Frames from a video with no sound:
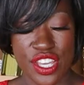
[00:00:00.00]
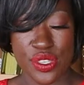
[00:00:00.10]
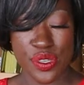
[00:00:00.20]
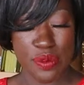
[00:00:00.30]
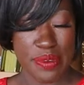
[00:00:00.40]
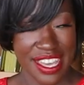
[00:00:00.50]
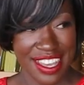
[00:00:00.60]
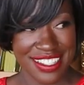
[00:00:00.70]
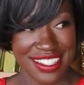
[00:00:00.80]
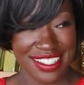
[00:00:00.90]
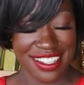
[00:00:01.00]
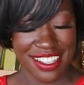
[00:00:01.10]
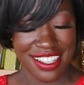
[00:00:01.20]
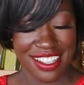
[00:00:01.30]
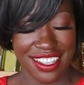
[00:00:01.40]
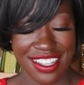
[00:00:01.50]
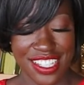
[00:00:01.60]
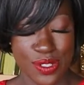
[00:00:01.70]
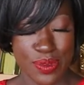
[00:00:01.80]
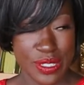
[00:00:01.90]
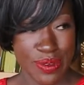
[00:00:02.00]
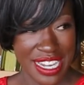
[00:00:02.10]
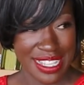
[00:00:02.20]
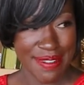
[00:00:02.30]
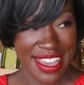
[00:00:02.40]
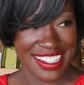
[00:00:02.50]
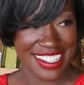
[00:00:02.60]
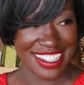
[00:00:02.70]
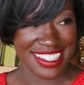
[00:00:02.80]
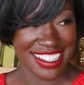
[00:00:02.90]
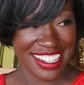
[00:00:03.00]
UBS, Swiss Wedding Magazine,